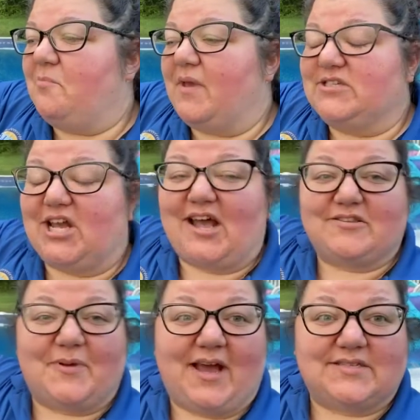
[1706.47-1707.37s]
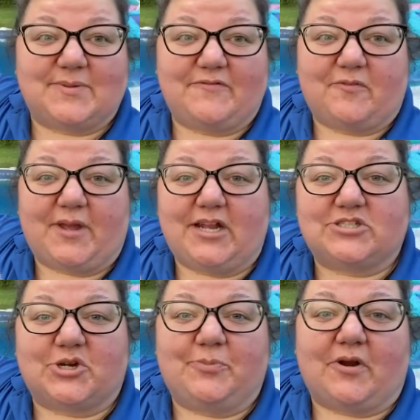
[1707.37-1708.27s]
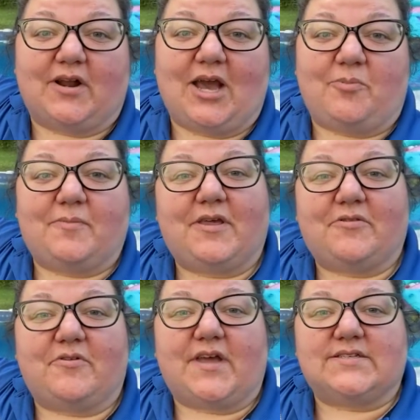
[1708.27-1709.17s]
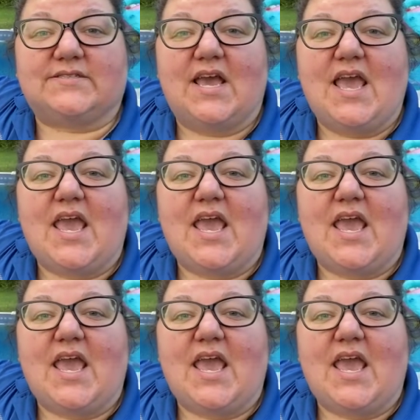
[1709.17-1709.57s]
Big shout out to my husband for being a trooper and helping me through this.